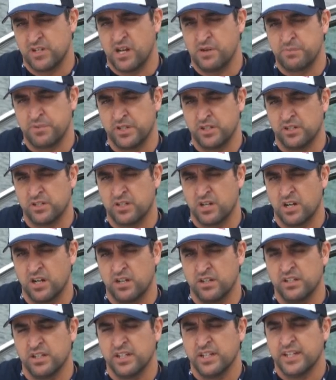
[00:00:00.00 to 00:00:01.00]
operator
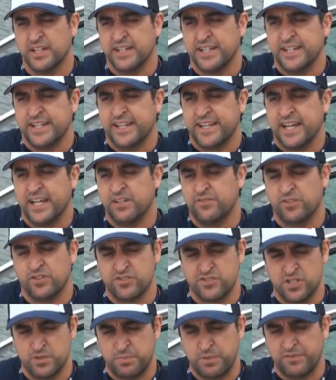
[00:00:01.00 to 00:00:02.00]
card. And if you're
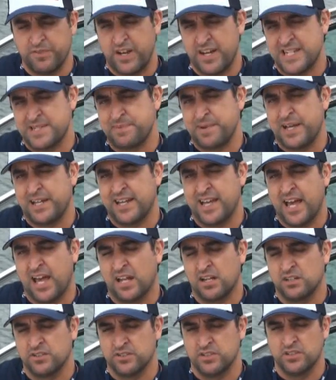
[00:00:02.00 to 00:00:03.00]
supervised by an
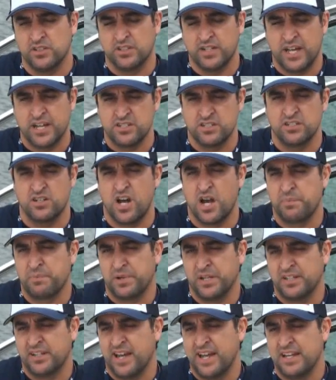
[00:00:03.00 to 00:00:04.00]
adult, you can actually
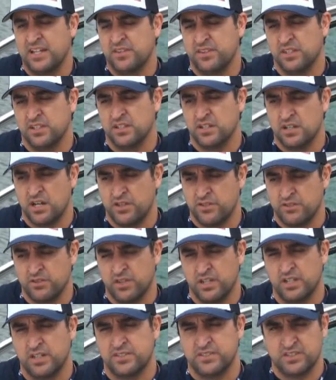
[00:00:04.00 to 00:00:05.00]
operate anything other
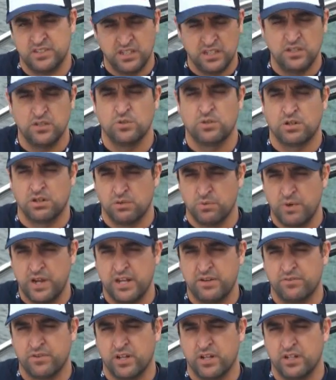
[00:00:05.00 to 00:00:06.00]
than a Sea-Doo or a
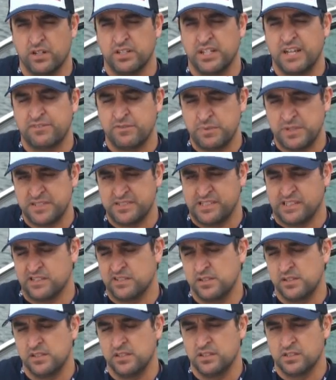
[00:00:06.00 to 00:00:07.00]
wave runner. You have to be
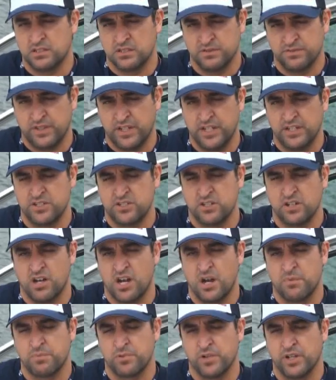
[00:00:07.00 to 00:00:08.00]
16 years of age to
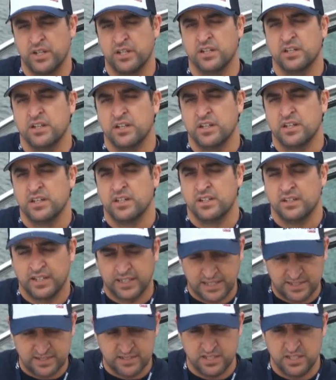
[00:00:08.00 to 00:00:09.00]
operate
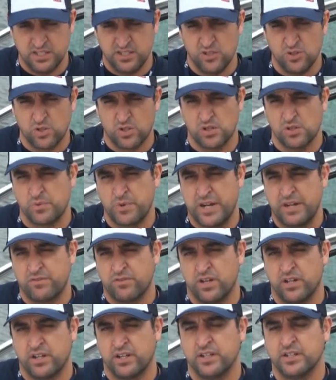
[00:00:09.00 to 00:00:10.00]
like a Sea-Doo or a wave
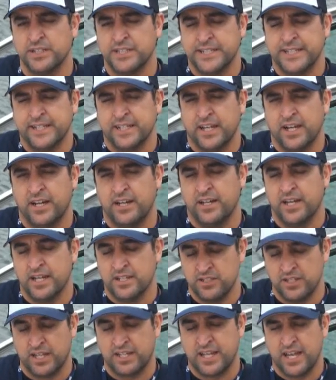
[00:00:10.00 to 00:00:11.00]
runner.
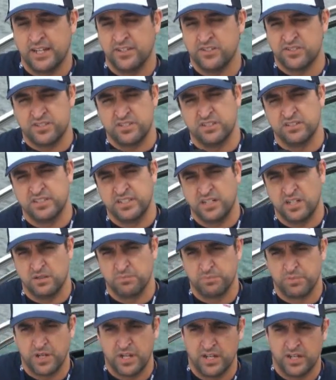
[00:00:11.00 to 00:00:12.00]
And again, you still need a
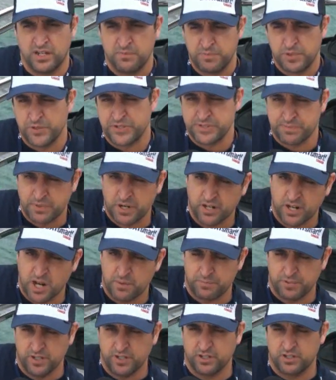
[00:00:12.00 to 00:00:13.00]
BoatSmart
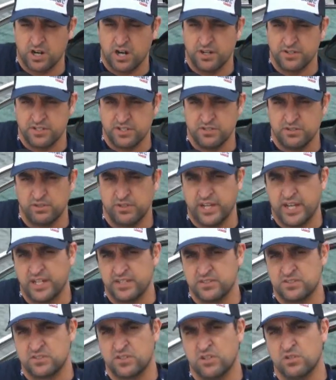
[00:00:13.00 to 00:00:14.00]
operator card to do
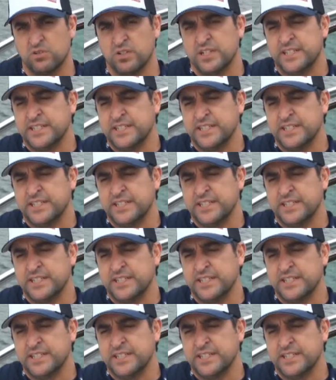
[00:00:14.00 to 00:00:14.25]
that. So,